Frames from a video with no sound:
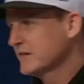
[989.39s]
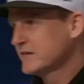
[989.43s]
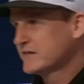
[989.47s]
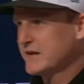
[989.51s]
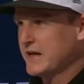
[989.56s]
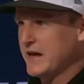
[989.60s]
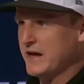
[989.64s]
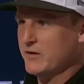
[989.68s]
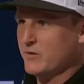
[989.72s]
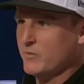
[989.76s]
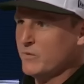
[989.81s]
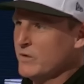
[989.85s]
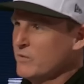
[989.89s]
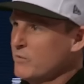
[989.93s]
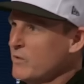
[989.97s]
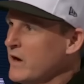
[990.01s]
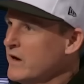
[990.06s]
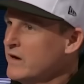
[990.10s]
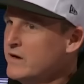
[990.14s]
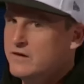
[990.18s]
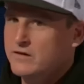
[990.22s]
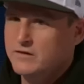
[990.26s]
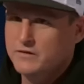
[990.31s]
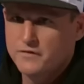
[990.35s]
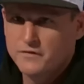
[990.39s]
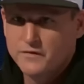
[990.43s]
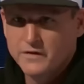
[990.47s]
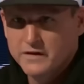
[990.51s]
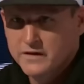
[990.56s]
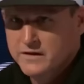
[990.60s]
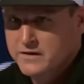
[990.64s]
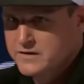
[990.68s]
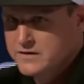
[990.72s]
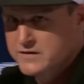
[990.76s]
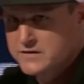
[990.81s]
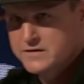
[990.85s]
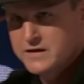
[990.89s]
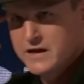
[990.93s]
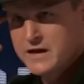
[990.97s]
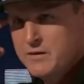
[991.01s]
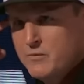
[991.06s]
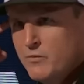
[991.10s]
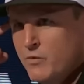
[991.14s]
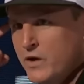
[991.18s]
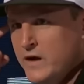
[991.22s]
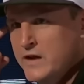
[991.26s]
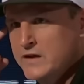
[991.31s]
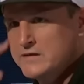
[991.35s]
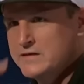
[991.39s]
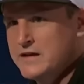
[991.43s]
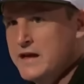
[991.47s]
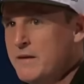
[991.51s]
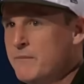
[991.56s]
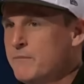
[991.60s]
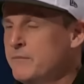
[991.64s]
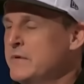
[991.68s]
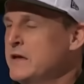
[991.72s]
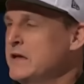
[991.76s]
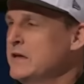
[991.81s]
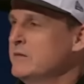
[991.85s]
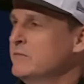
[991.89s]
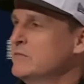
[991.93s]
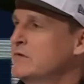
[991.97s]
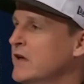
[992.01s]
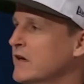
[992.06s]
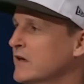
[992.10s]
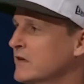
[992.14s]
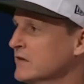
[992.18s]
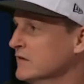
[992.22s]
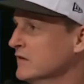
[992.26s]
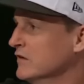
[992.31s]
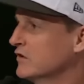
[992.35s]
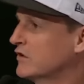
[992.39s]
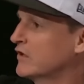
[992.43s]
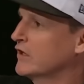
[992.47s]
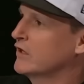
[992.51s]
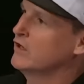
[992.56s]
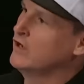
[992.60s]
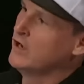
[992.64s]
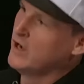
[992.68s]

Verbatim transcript: this category right here feeling the same way as that meme. Take a look at,